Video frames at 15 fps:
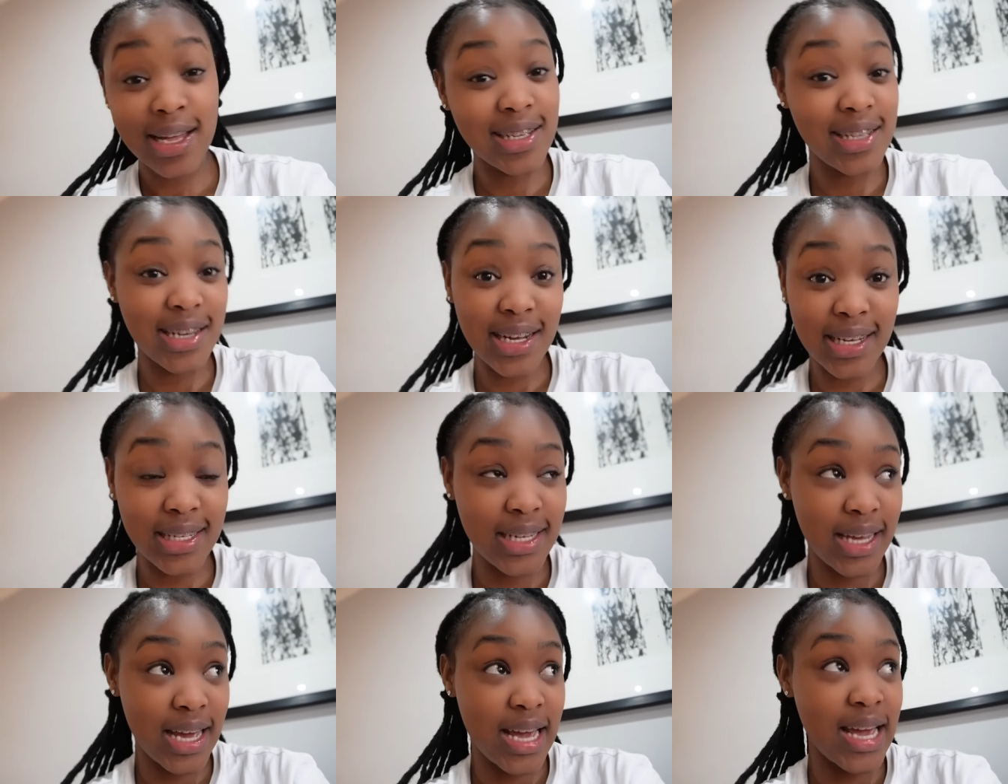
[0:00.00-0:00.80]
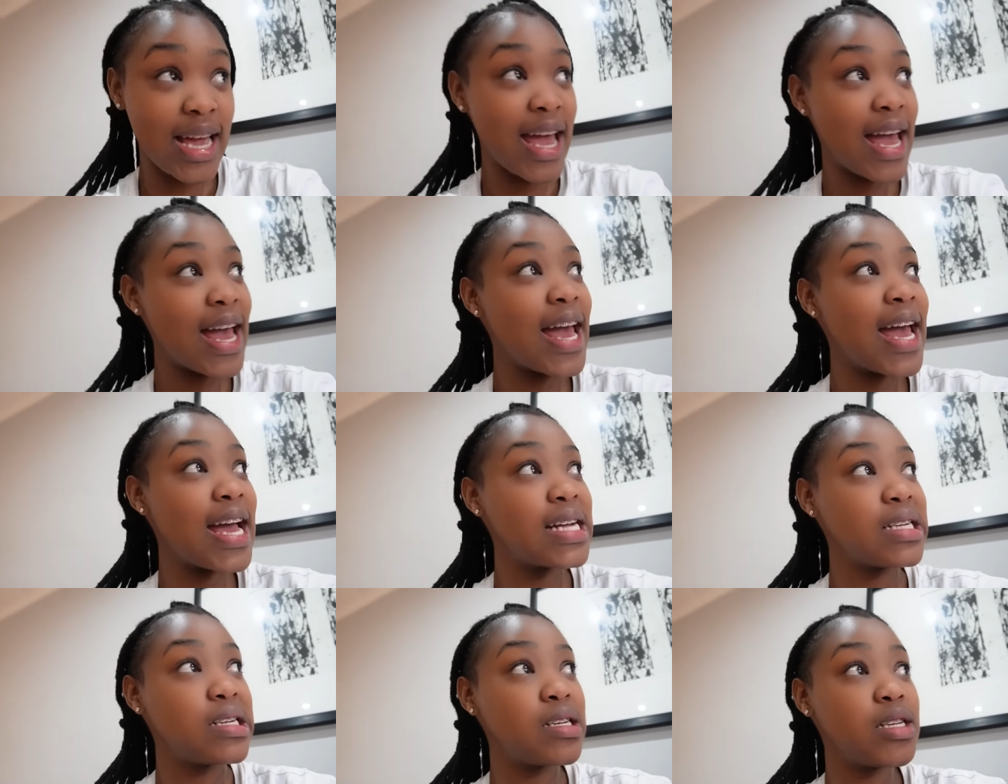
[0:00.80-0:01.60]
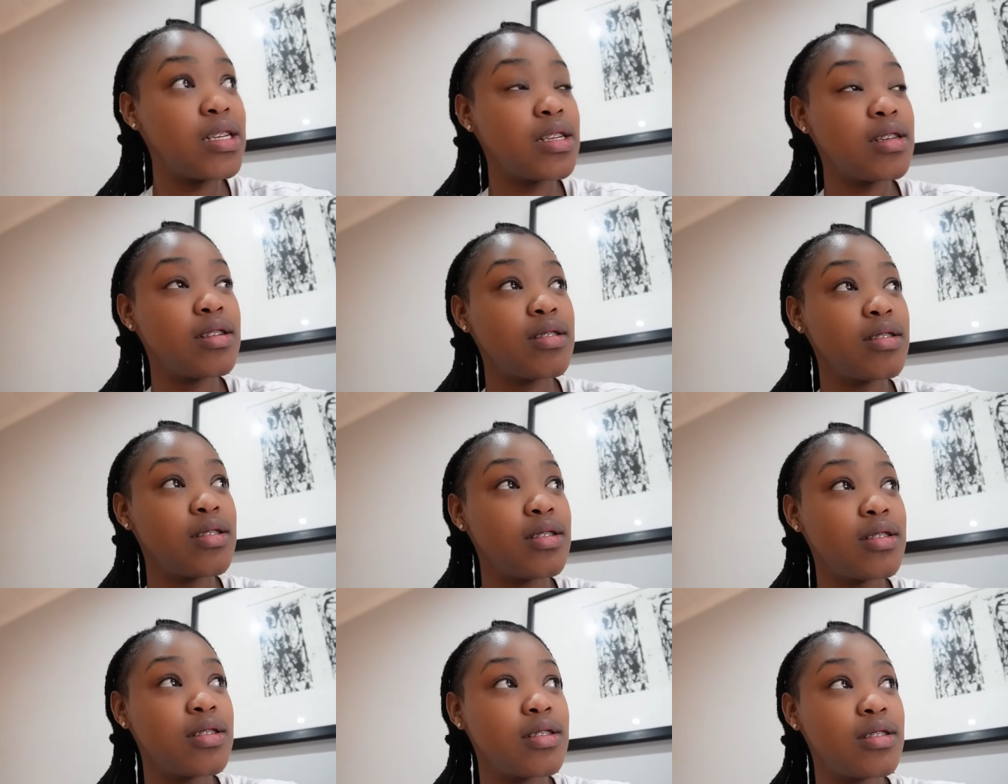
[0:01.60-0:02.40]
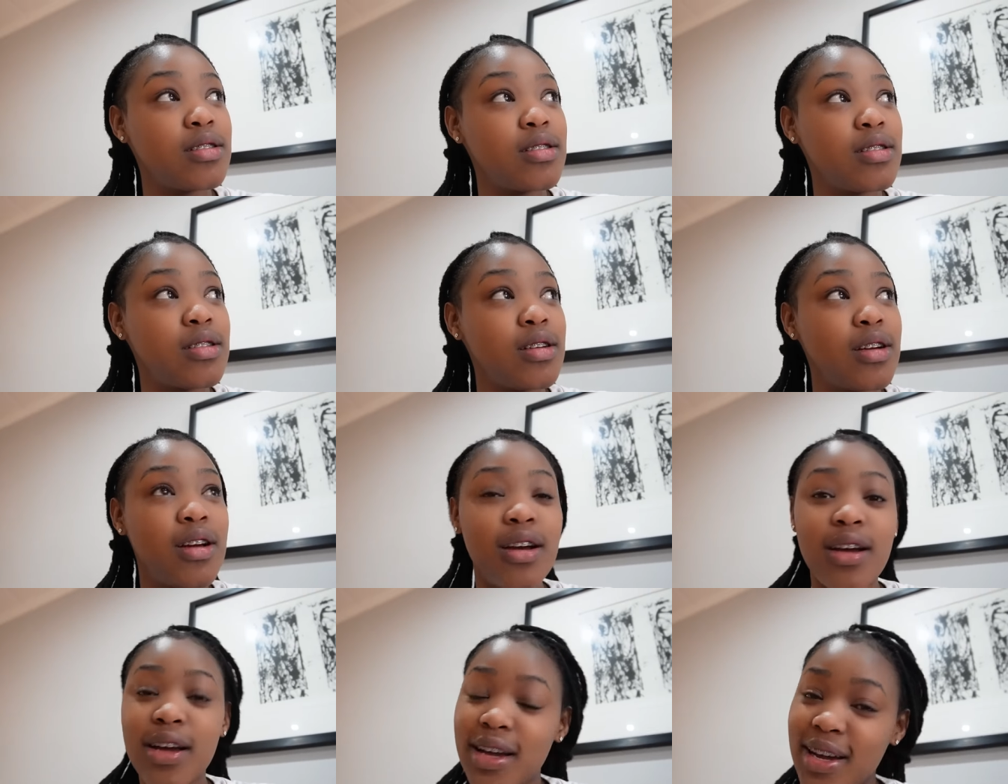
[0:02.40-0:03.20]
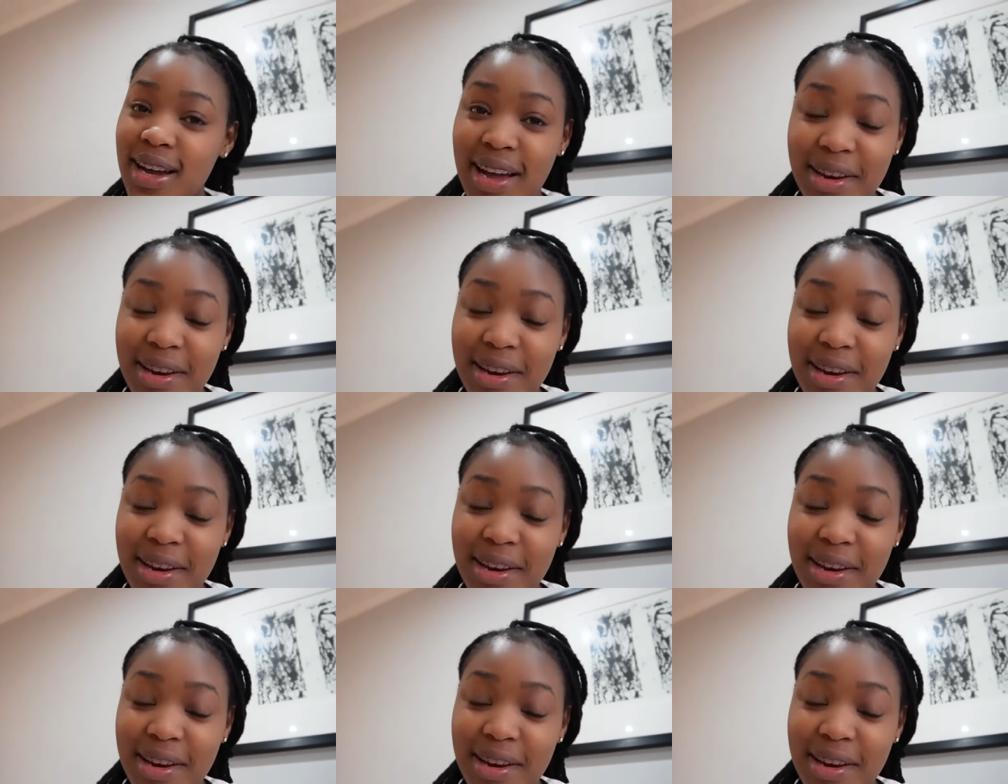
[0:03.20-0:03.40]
it's the next day and it